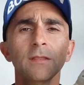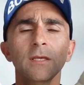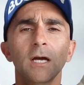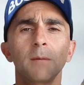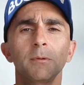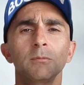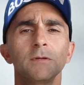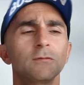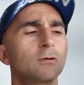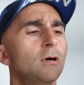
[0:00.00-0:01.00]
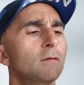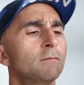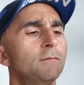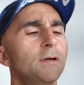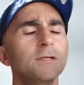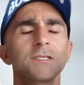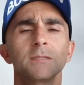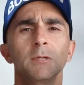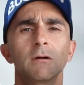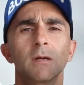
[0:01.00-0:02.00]
the upper, we've got very
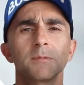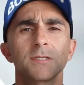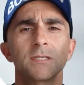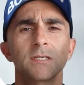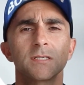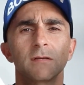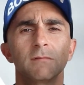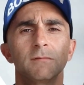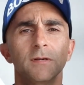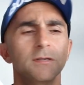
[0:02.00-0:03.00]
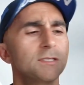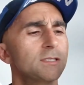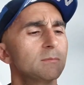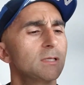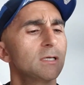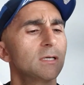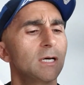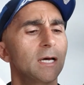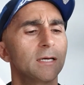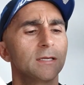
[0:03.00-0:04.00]
similar uppers here, so very
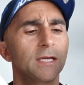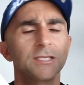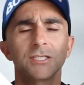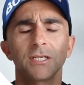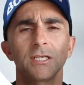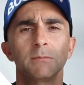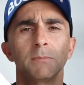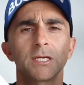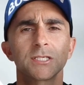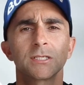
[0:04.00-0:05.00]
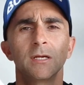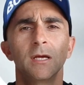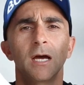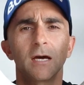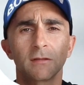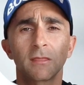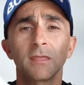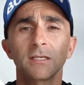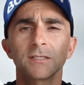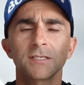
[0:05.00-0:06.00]
similar engineered mesh. The
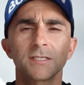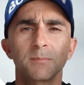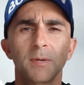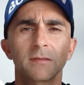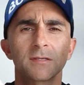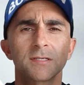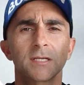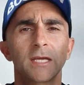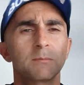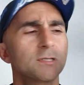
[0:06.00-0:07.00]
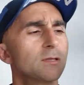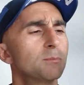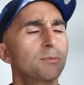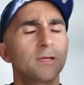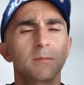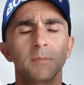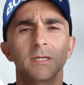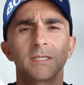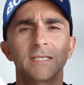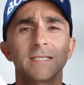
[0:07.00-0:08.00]
thickness is about the same, so the
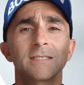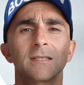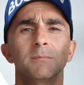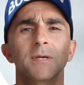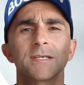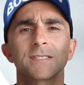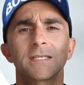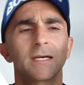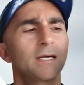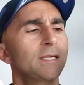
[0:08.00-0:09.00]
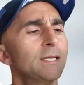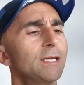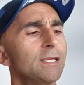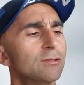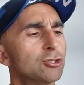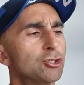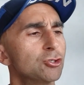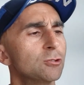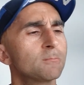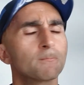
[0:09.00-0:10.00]
breathability isn't the best in either
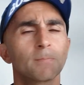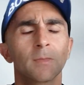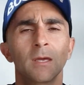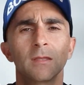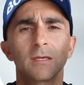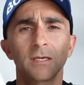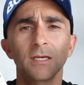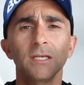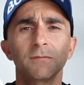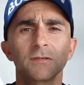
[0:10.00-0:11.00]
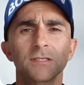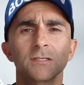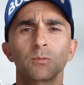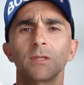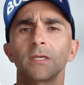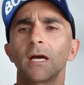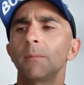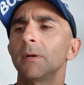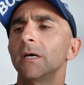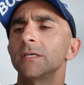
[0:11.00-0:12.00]
shoe. The key differences with the
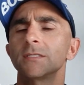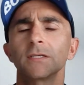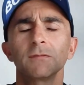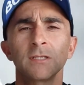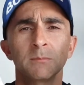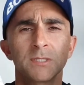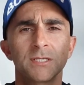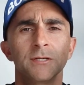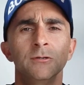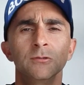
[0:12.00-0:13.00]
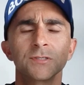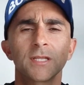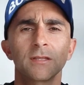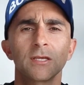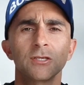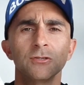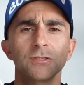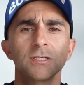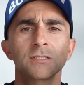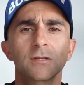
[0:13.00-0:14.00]
upper is definitely the materials that they're
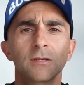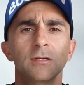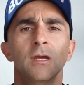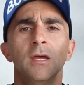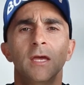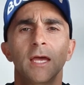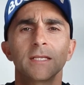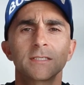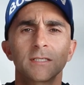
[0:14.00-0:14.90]
using. So it